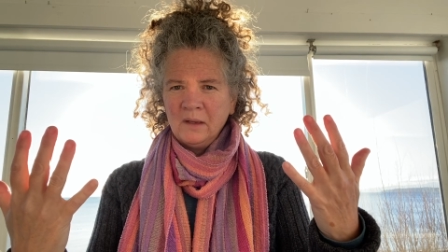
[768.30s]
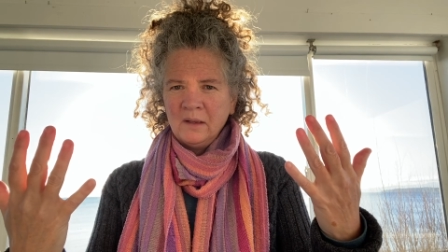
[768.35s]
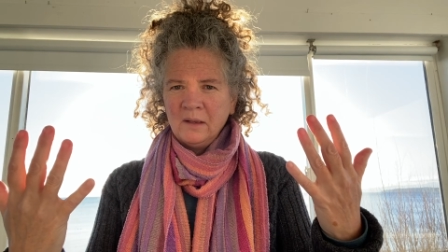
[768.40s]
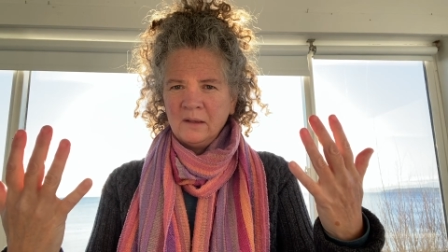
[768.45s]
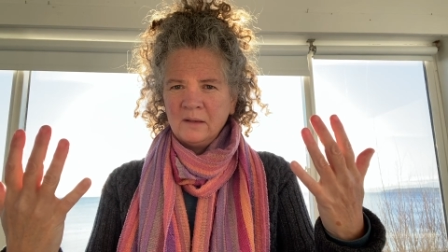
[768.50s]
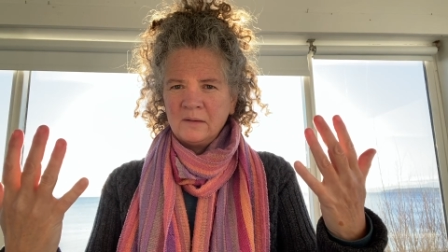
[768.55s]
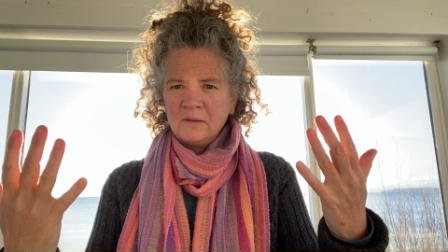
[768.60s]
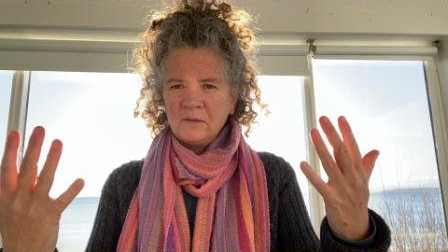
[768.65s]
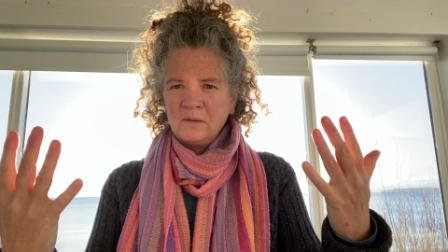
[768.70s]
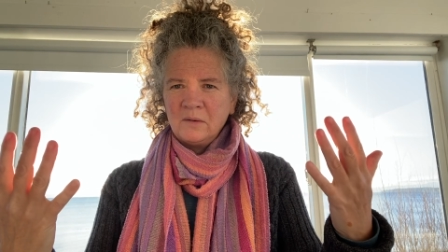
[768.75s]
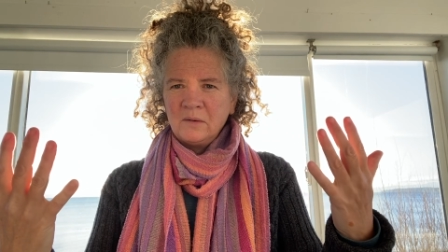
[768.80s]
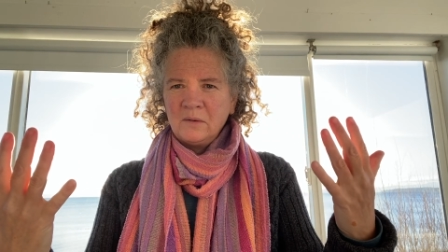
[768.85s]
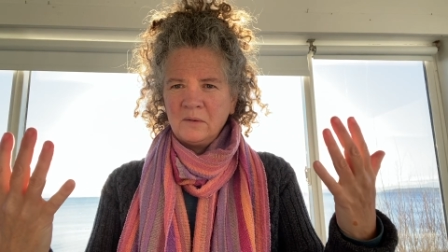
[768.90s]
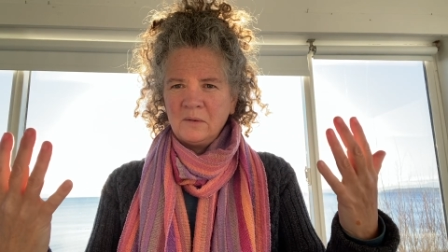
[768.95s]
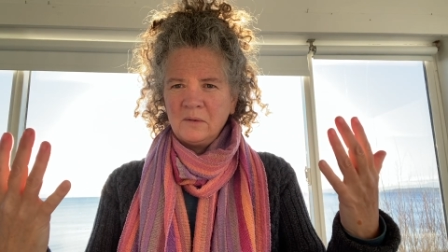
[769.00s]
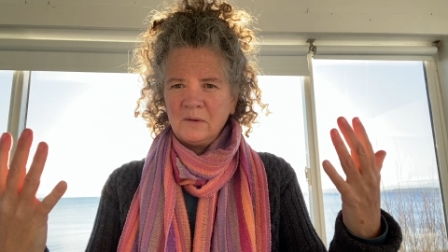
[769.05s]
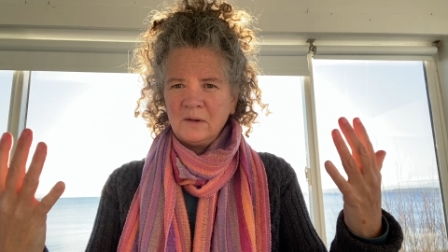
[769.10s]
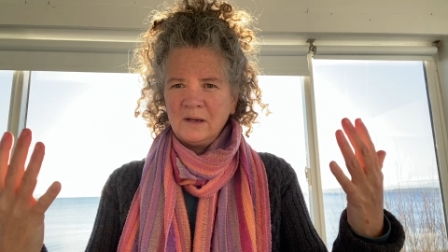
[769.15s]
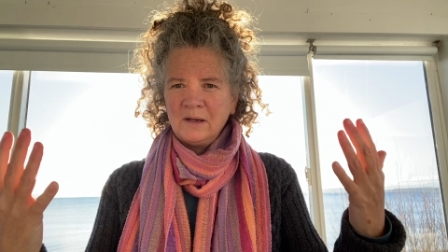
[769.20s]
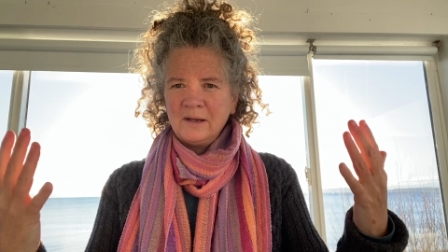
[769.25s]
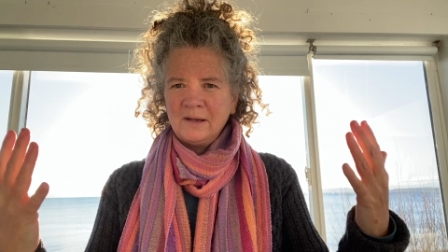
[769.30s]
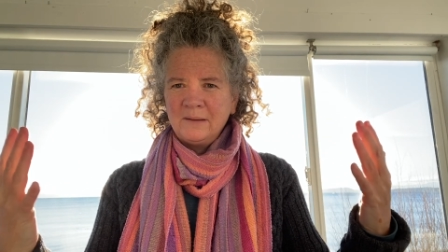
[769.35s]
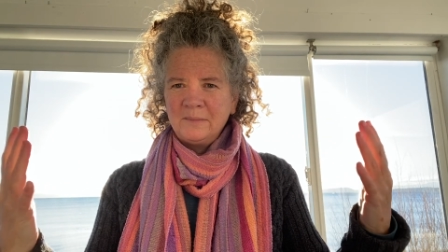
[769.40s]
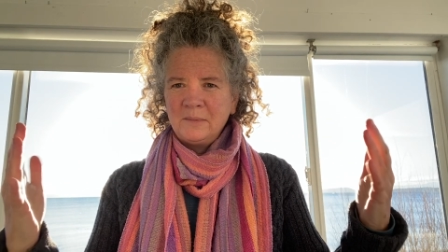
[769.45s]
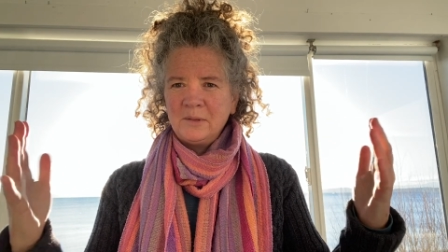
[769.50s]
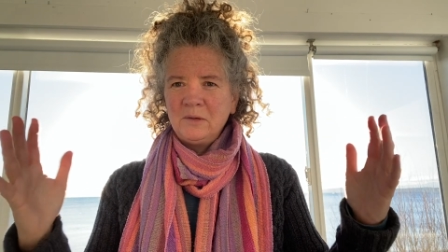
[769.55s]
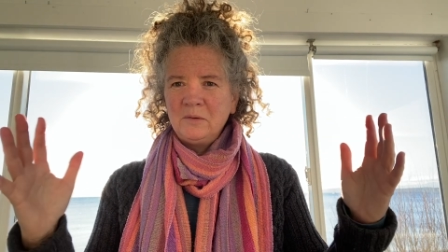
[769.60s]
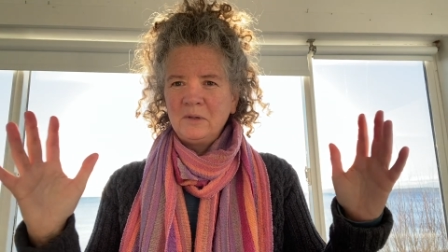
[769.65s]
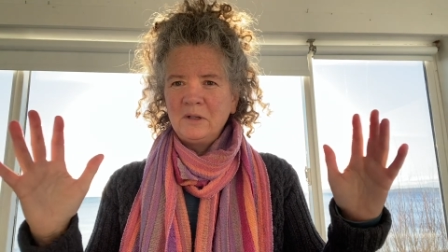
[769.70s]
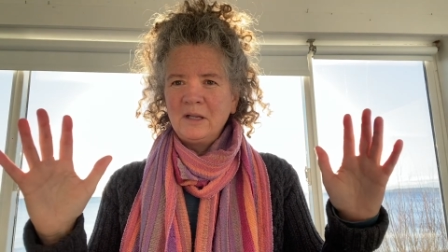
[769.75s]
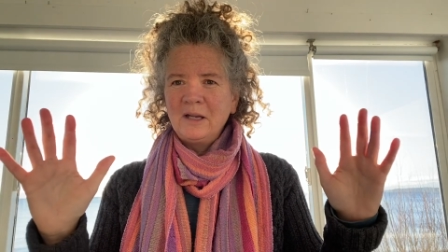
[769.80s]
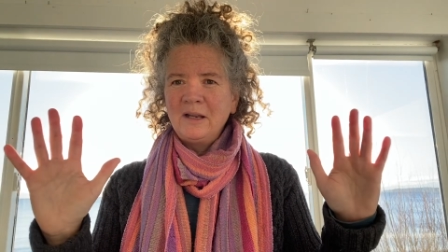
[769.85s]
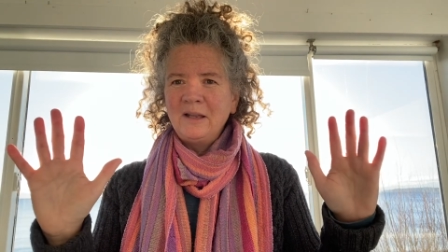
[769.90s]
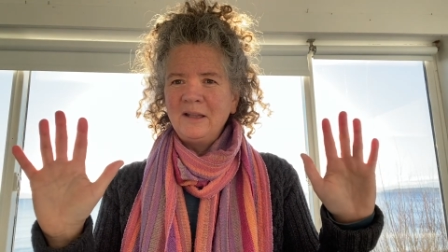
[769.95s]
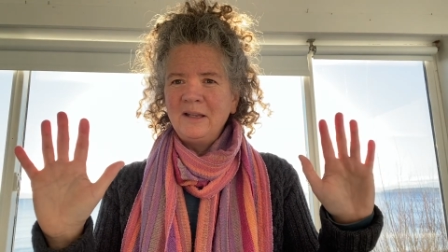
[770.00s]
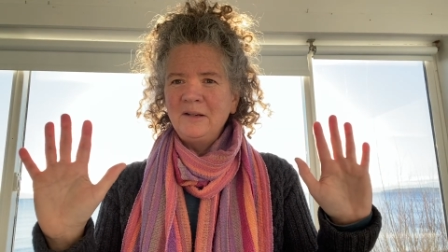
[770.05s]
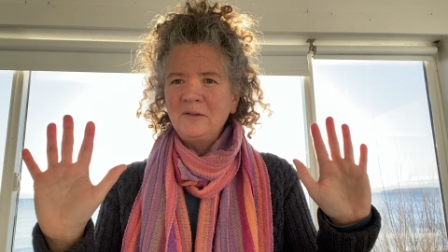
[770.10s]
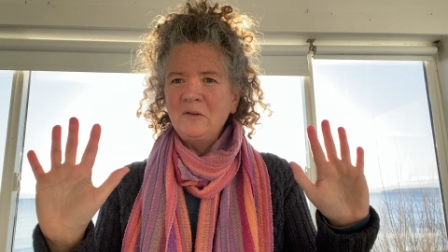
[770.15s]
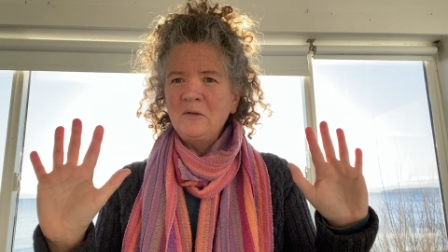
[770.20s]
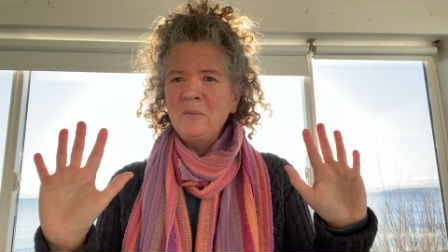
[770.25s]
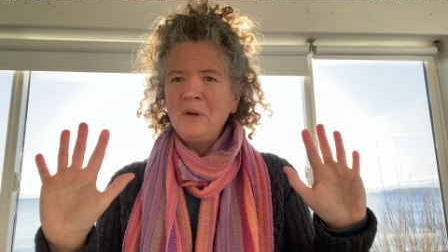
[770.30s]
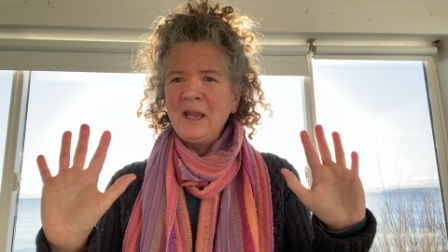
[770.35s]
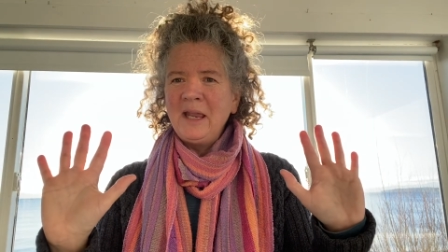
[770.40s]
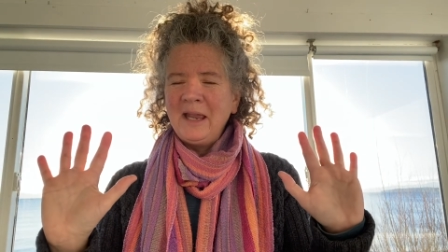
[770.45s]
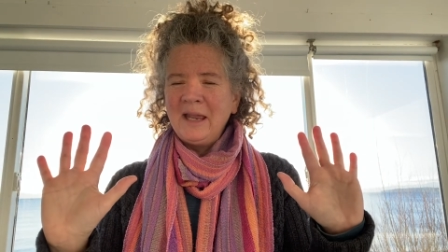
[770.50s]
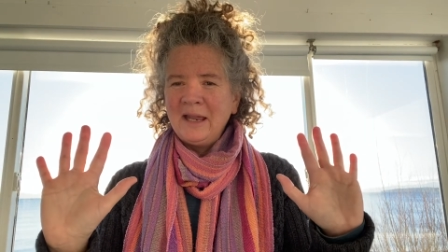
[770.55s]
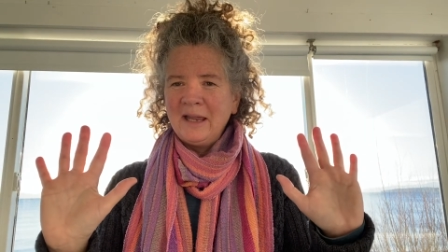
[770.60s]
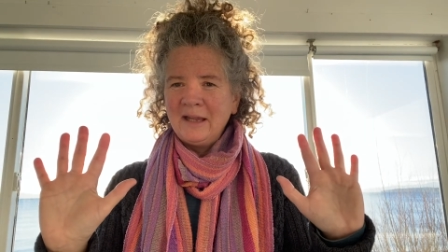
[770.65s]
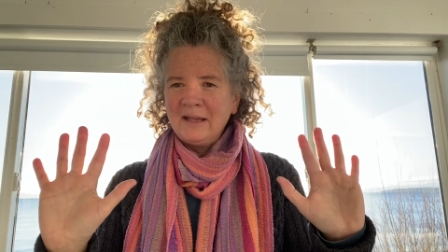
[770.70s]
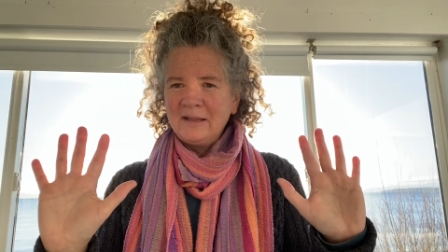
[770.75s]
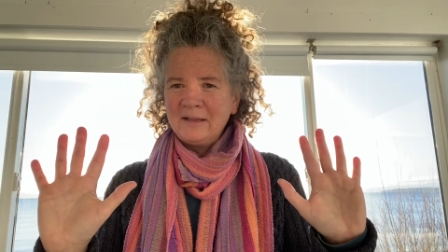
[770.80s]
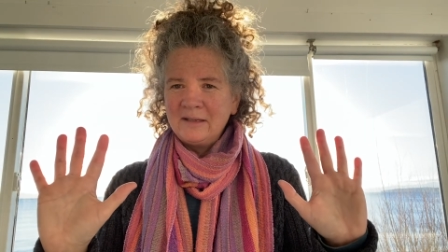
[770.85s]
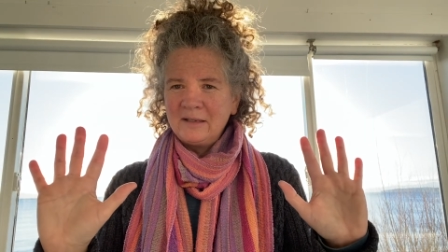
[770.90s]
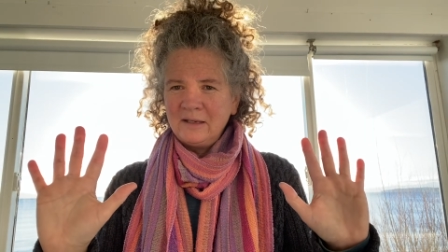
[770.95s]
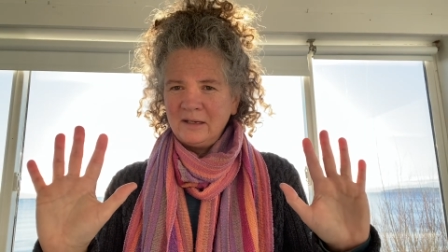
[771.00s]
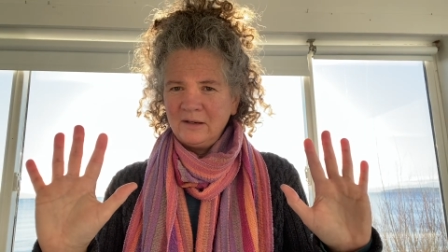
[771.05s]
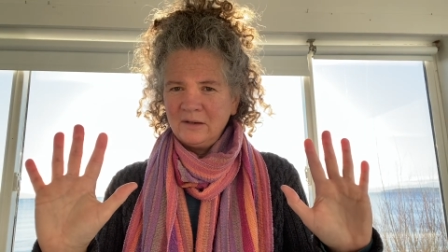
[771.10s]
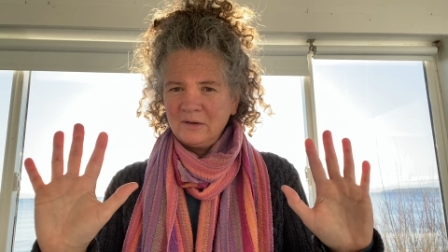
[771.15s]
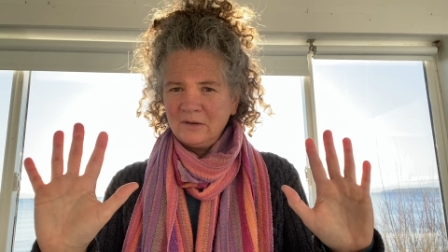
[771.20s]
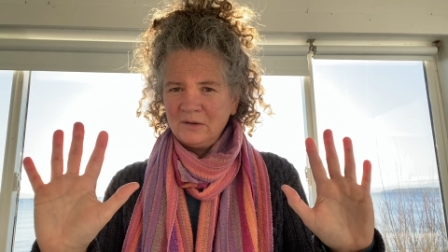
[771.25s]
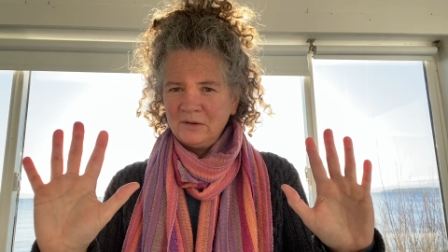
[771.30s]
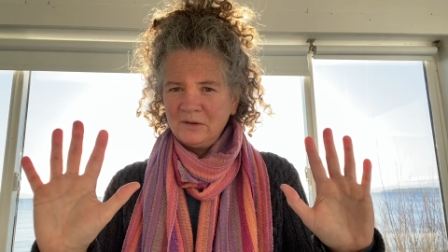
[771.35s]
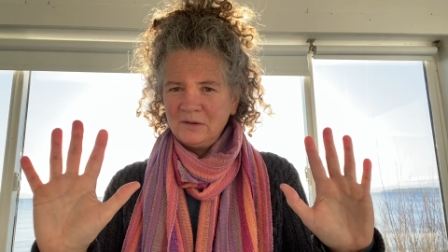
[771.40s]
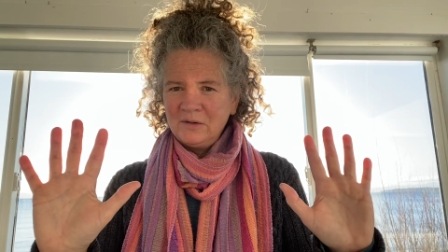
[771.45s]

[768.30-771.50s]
so I'm doing a lot of things with my hands here.